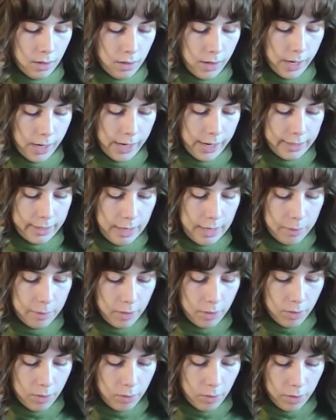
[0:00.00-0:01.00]
Right, I taped
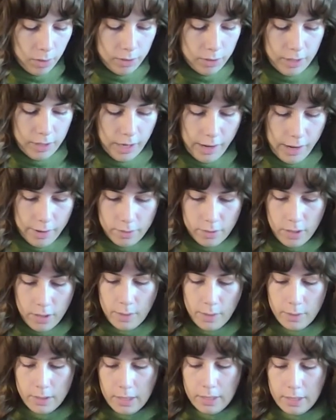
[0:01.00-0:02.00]
all the corners down, so
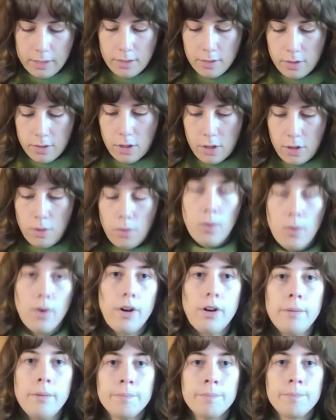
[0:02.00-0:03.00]
now it's nice and
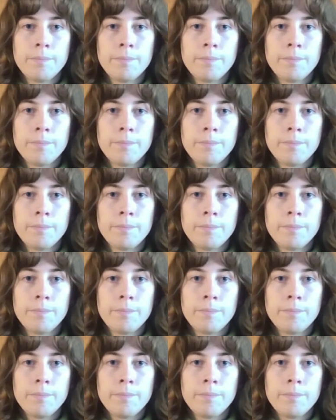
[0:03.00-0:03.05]
secure.